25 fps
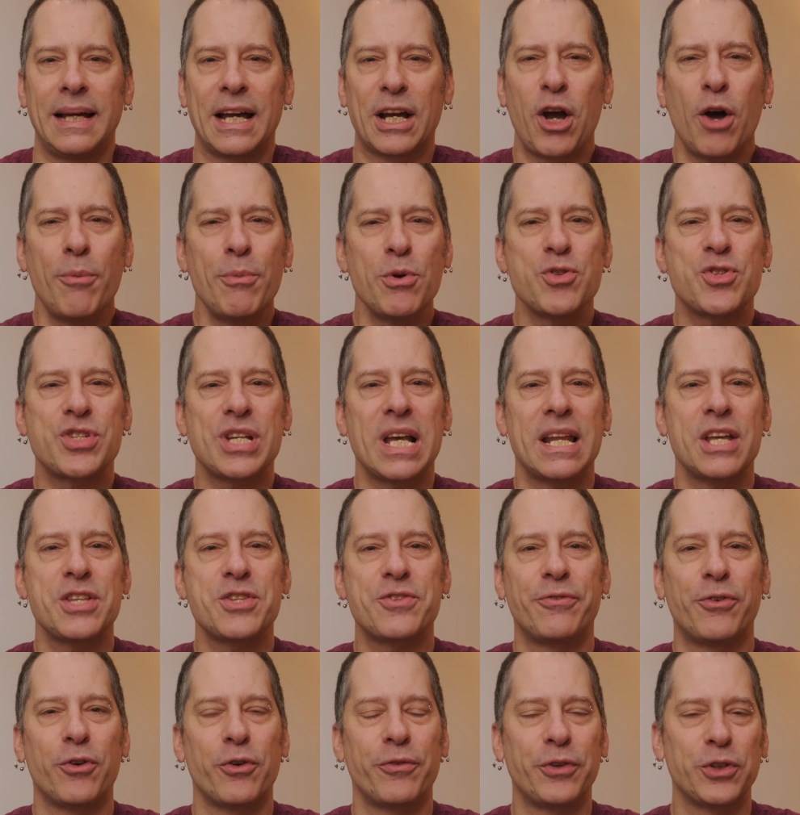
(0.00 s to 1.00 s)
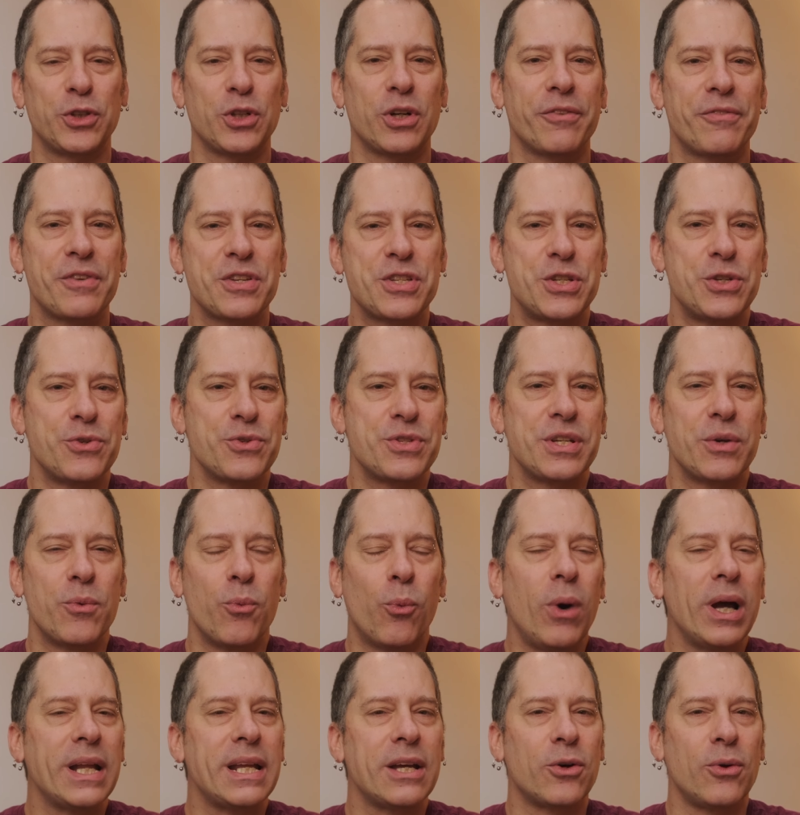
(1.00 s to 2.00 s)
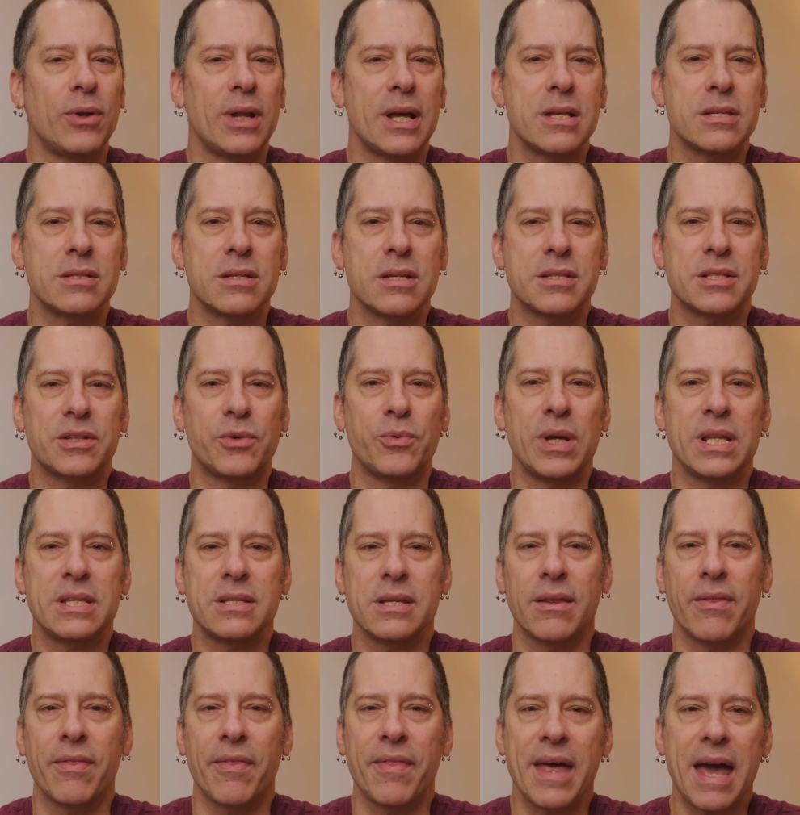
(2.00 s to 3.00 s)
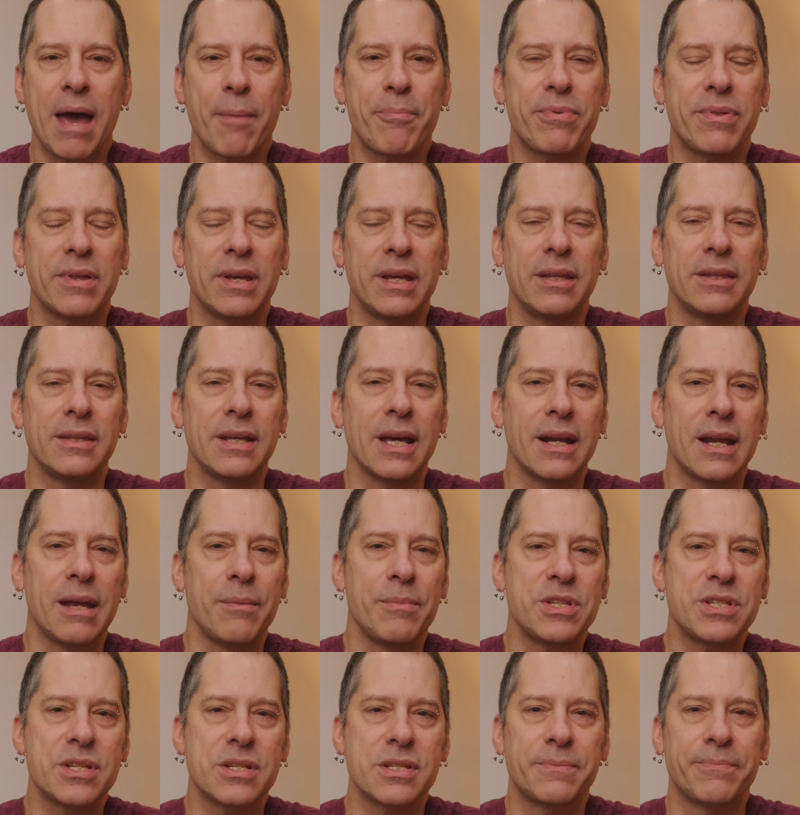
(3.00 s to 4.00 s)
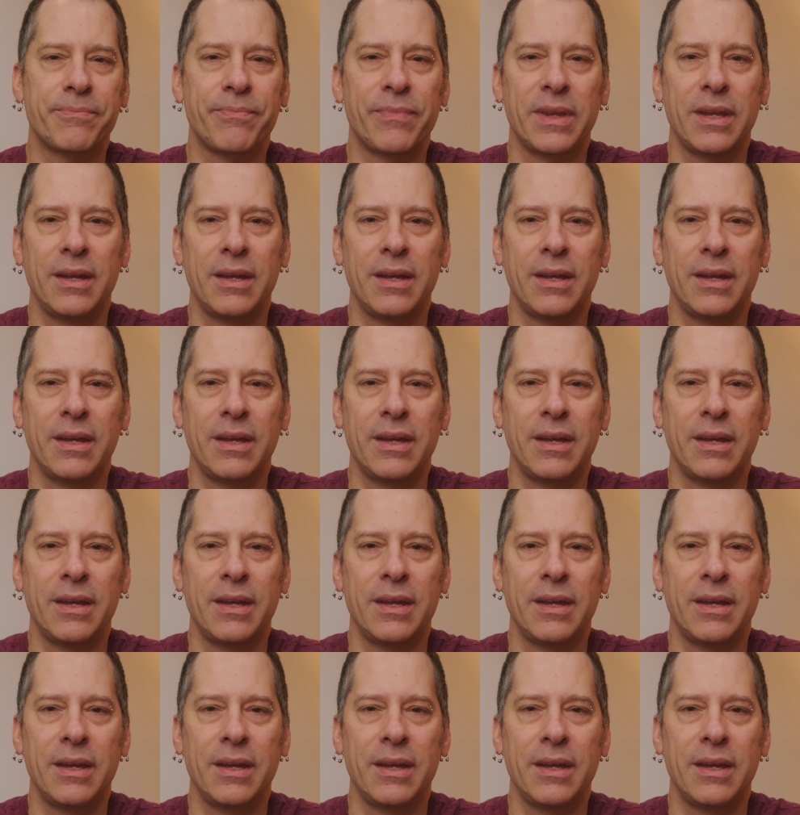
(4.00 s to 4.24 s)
common challenge for photographers using wide-angle lenses is creating depth in their images.